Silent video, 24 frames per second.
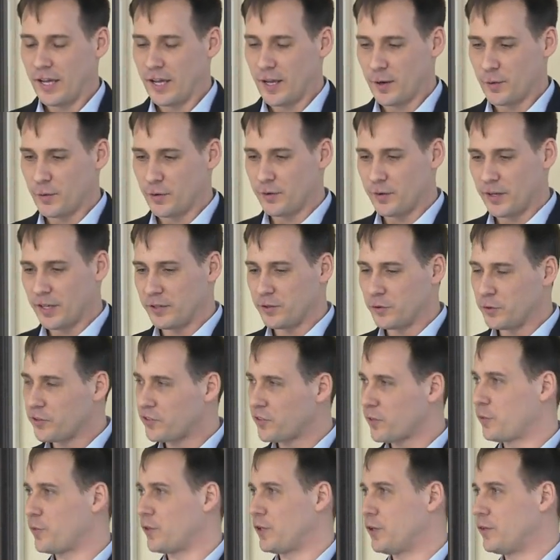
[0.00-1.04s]
and, and doing
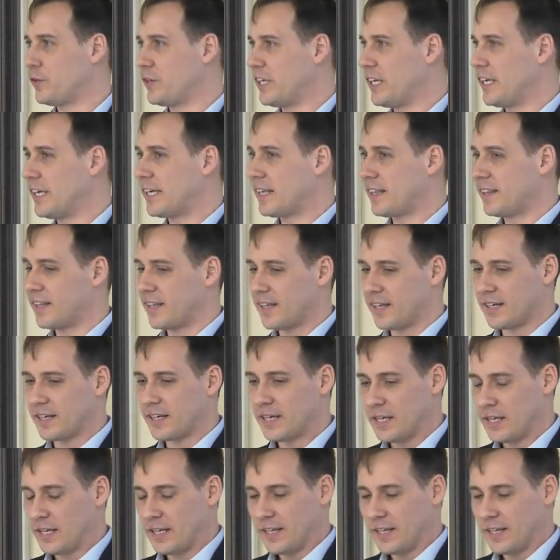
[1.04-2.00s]
something unique, then